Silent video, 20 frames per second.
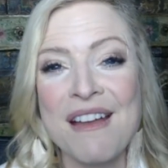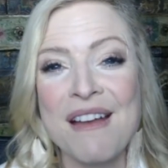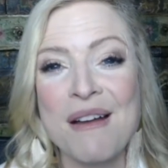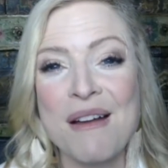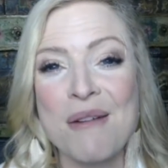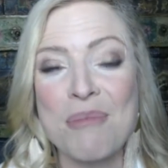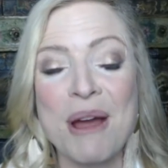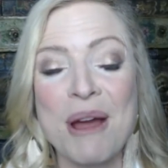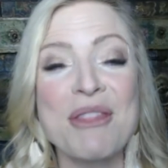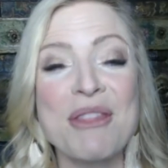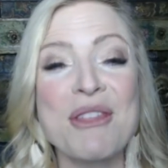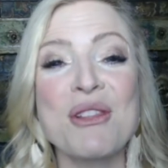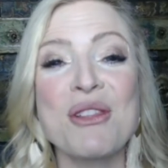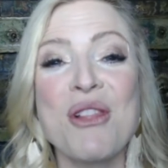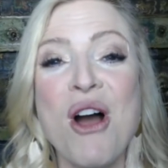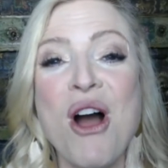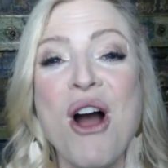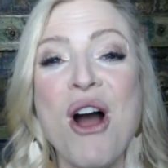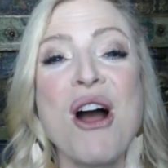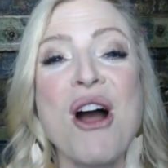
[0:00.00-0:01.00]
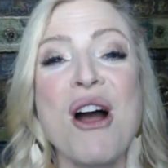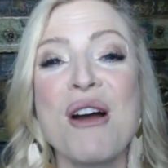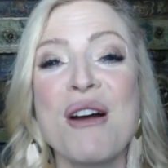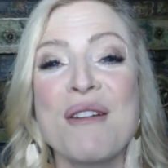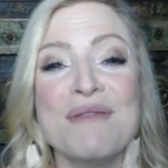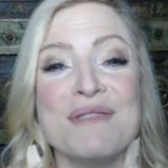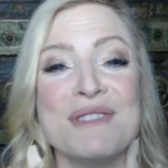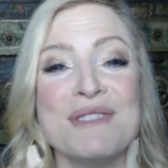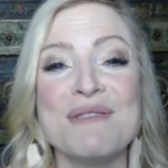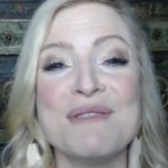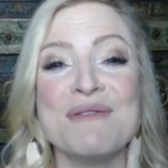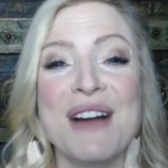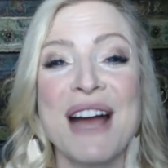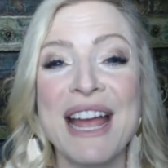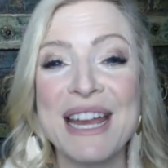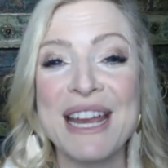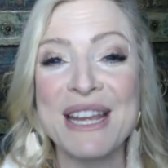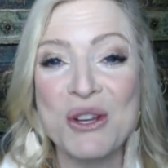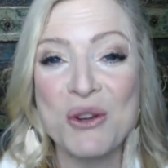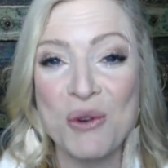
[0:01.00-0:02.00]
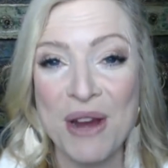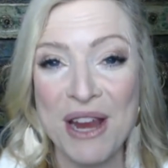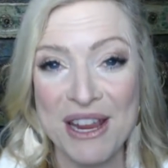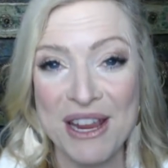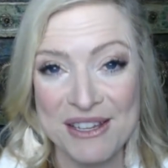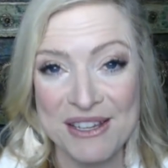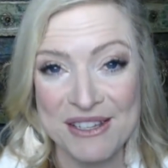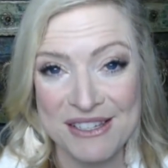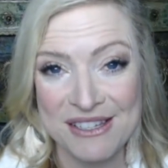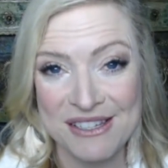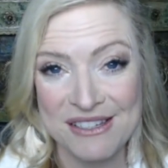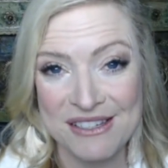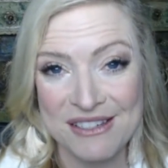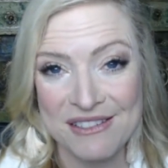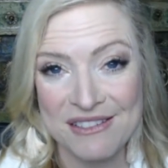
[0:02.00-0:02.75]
by the law of divine grace,